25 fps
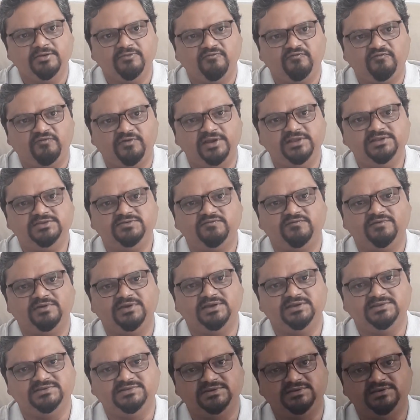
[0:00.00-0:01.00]
Friends were
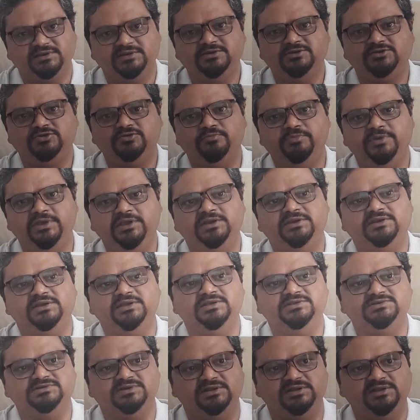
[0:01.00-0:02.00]
hesitant to meet
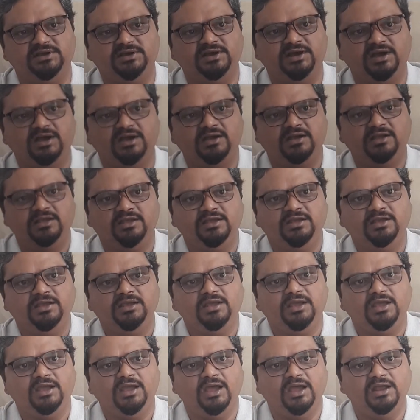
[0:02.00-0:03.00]
each other,
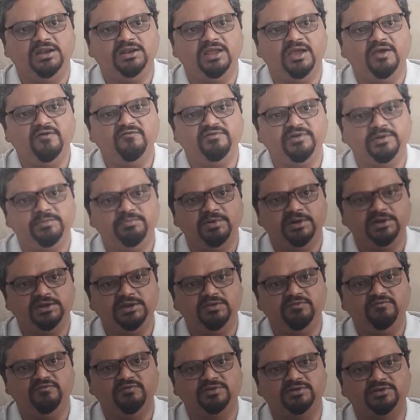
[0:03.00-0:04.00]
and
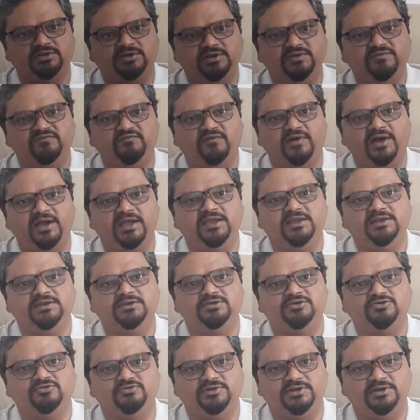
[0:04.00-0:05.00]
everybody was
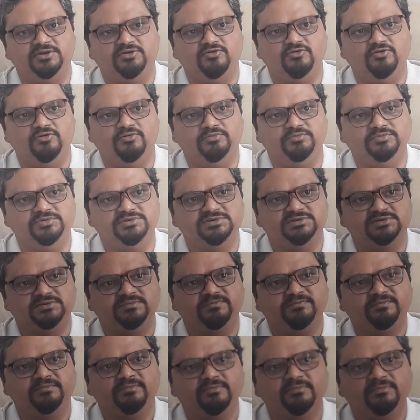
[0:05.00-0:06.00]
confined to their homes.